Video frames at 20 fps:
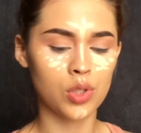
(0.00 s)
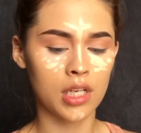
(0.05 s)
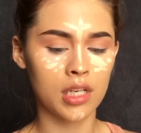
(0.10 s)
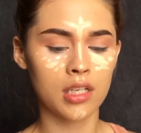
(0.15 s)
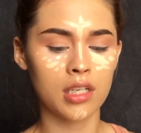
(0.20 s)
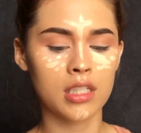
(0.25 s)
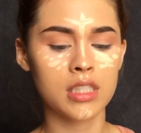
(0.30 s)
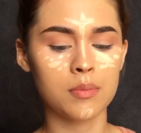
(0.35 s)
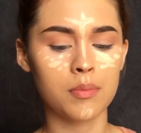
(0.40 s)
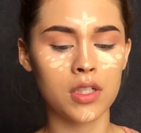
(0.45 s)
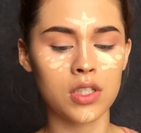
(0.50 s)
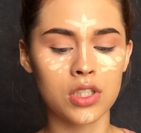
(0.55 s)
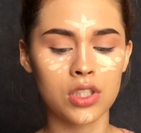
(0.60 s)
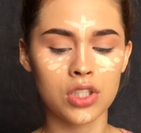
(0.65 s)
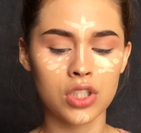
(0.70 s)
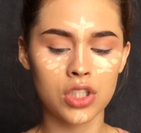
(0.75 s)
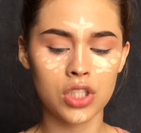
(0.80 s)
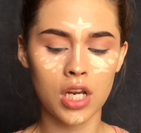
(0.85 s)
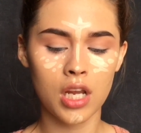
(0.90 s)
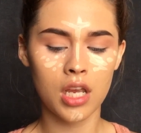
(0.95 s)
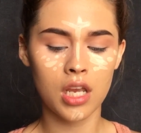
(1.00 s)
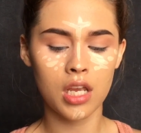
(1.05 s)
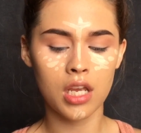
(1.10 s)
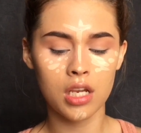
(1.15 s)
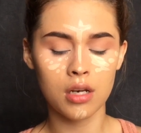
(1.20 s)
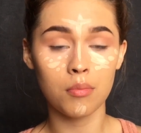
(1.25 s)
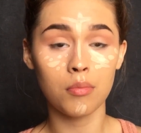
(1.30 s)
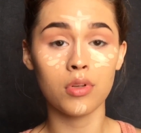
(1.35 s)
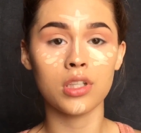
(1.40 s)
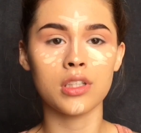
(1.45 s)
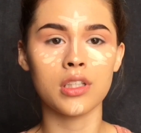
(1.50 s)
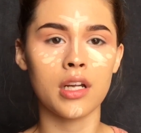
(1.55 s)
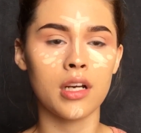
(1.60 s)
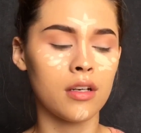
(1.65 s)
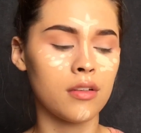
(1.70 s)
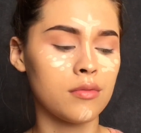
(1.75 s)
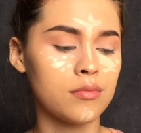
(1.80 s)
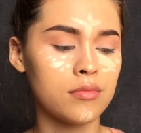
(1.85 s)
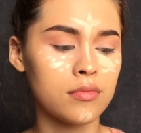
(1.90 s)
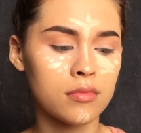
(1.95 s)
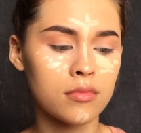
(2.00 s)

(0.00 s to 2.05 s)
Technique sponge and blend that out.